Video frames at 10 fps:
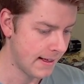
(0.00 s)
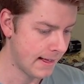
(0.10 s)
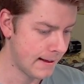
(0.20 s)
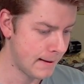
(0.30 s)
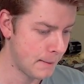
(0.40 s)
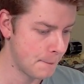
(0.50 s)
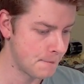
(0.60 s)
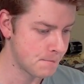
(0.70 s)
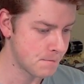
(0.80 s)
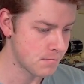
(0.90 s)

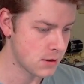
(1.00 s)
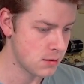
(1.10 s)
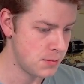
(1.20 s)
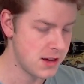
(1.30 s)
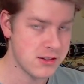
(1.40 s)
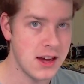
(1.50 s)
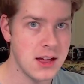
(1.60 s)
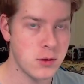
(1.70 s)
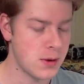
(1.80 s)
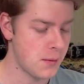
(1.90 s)
PSA
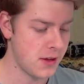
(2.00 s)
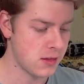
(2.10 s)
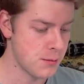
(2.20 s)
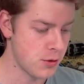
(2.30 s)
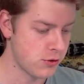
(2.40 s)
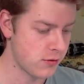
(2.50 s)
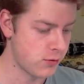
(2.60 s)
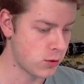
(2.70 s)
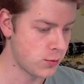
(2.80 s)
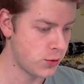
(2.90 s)
8s are probably like the most
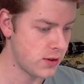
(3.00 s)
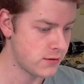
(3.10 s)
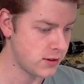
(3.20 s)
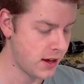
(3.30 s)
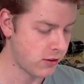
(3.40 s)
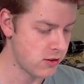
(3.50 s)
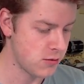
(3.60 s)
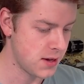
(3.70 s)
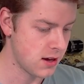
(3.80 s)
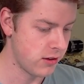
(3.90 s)
affordable level X's
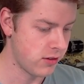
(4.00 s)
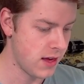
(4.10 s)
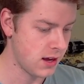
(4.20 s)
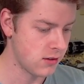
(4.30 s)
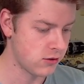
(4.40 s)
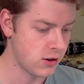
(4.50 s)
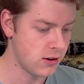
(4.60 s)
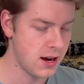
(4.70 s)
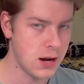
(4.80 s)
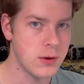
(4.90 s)
because they can
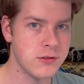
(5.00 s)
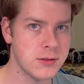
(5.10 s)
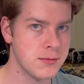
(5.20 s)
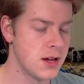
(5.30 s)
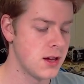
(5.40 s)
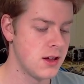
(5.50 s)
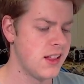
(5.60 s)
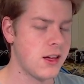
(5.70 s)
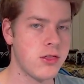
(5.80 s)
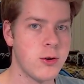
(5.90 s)
start anywhere from
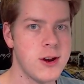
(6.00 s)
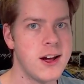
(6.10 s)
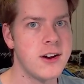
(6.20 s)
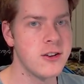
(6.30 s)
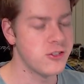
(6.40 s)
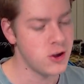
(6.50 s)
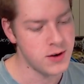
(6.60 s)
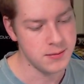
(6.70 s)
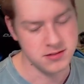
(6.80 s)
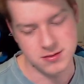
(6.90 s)
like $30 going
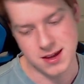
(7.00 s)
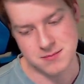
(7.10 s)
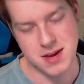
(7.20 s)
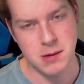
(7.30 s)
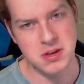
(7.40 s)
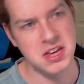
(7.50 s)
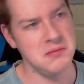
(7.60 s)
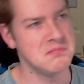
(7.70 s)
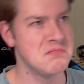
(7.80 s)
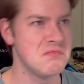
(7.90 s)
up to like maybe
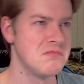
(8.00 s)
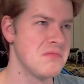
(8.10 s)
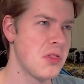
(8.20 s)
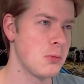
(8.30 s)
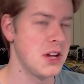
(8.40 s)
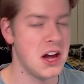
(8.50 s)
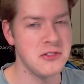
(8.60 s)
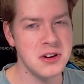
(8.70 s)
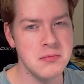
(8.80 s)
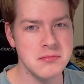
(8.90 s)

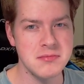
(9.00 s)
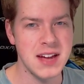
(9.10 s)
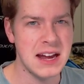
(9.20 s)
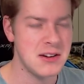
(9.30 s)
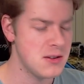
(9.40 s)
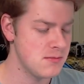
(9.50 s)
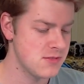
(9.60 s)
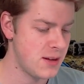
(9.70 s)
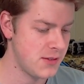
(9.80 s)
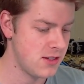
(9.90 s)
300, I don't know,
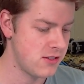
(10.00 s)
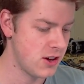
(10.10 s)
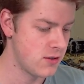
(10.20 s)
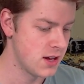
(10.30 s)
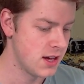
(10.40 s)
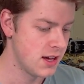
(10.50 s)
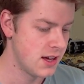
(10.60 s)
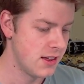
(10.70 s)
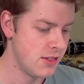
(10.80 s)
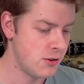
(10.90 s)
something. So
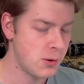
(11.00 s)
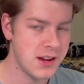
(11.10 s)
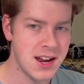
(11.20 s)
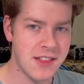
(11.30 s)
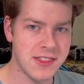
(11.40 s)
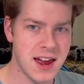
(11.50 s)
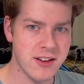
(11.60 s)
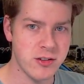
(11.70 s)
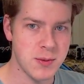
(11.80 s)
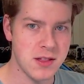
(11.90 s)
they're really not that
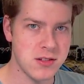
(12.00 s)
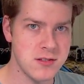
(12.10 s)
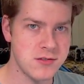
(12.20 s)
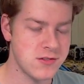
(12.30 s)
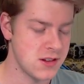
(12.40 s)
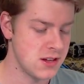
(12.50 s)
expensive,